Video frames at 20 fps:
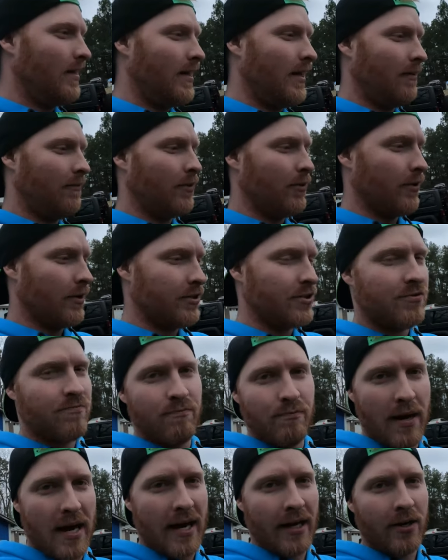if you want to
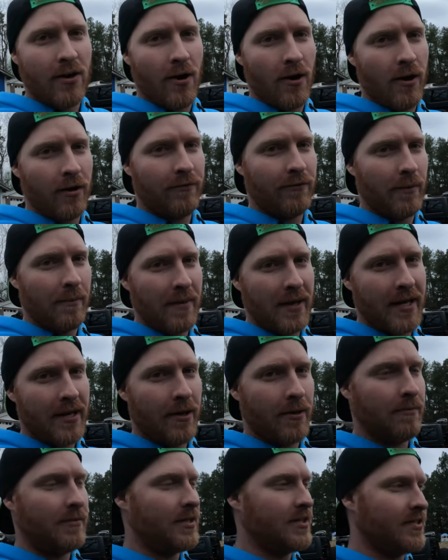buy a car from
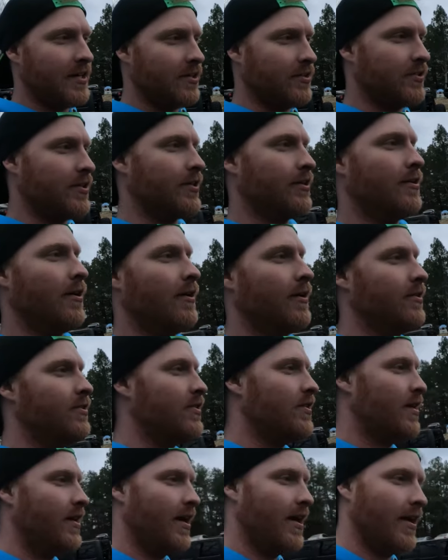him, he sells good
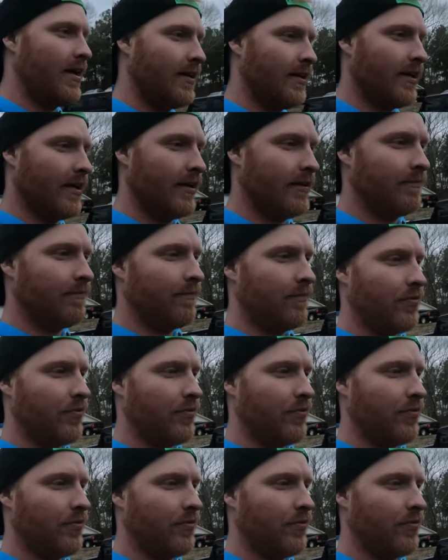cars, and uh,